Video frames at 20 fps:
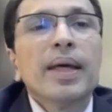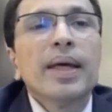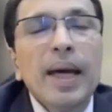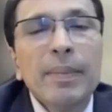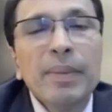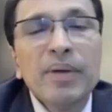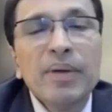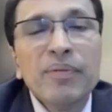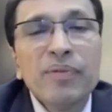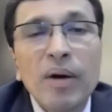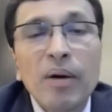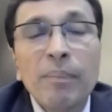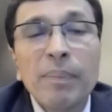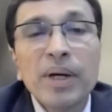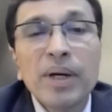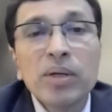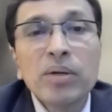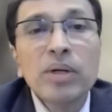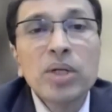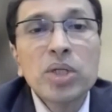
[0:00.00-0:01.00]
I mean, if you have a
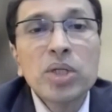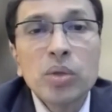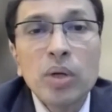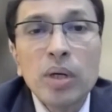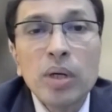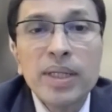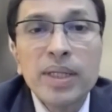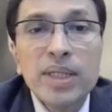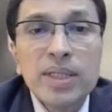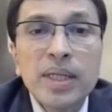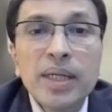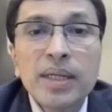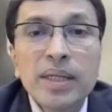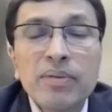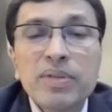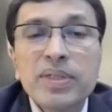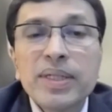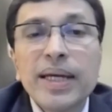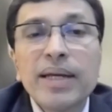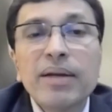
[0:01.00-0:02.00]
particular strong
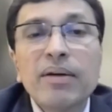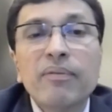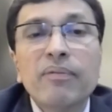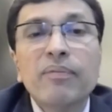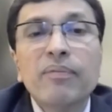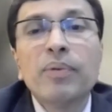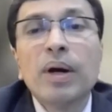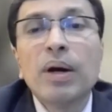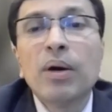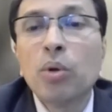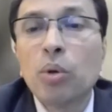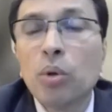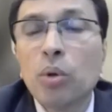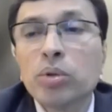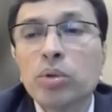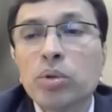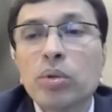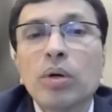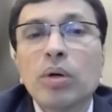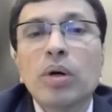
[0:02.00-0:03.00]
distinctive style of
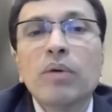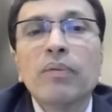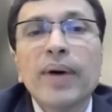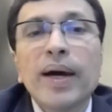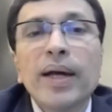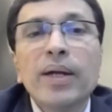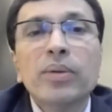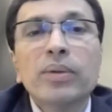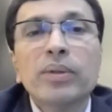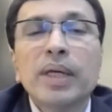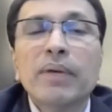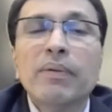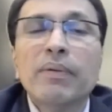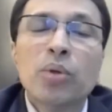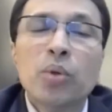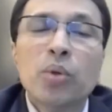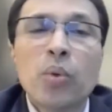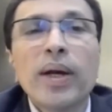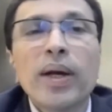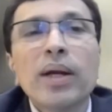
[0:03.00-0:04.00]
growth or value, they will
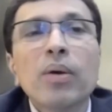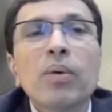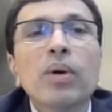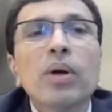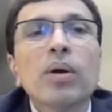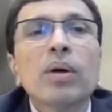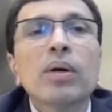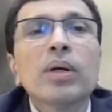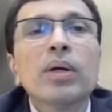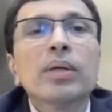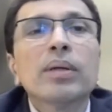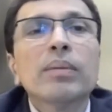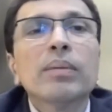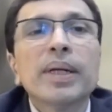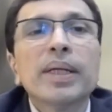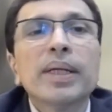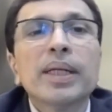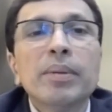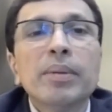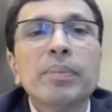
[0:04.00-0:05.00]
do well over a longer term,
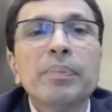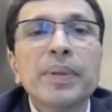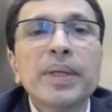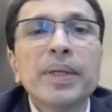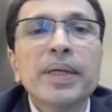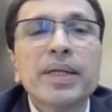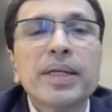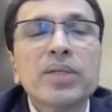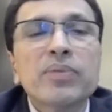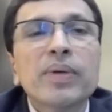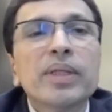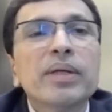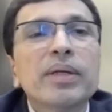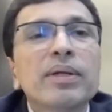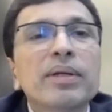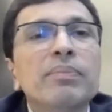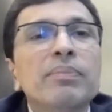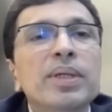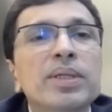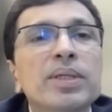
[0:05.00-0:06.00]
but there will be periods where there
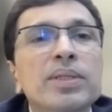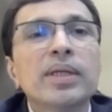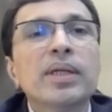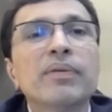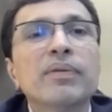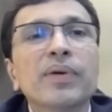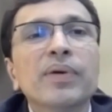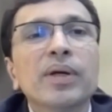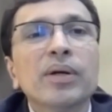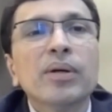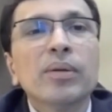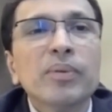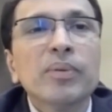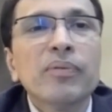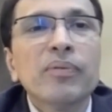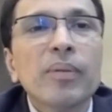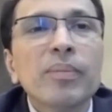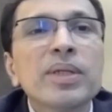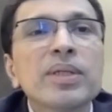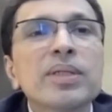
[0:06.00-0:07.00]
will be significant
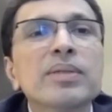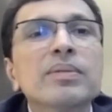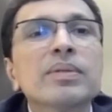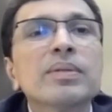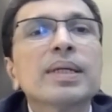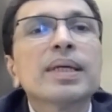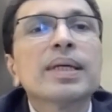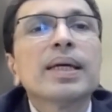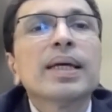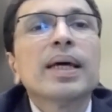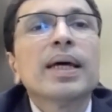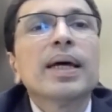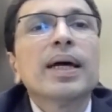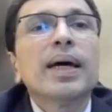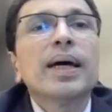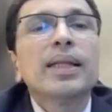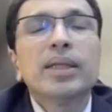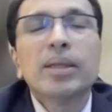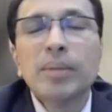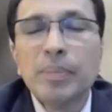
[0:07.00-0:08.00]
outperformance
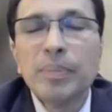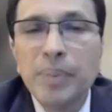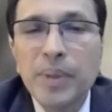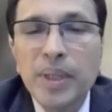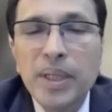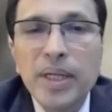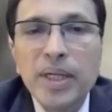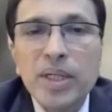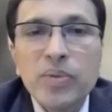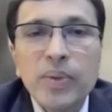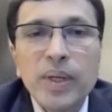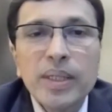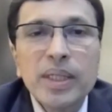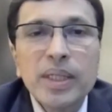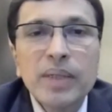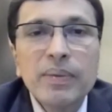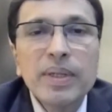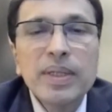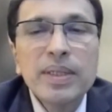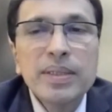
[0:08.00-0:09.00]
and there will be periods where
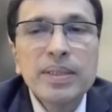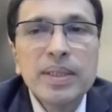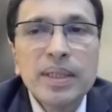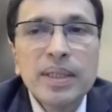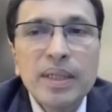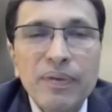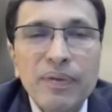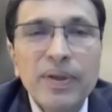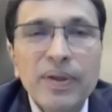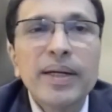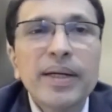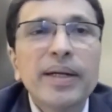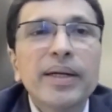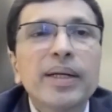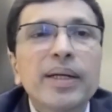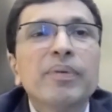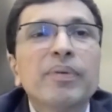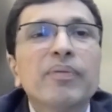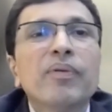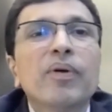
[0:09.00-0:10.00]
they will significantly
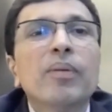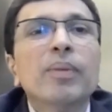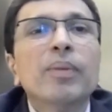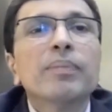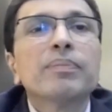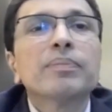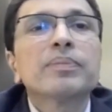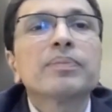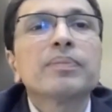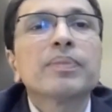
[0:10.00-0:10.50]
underperform.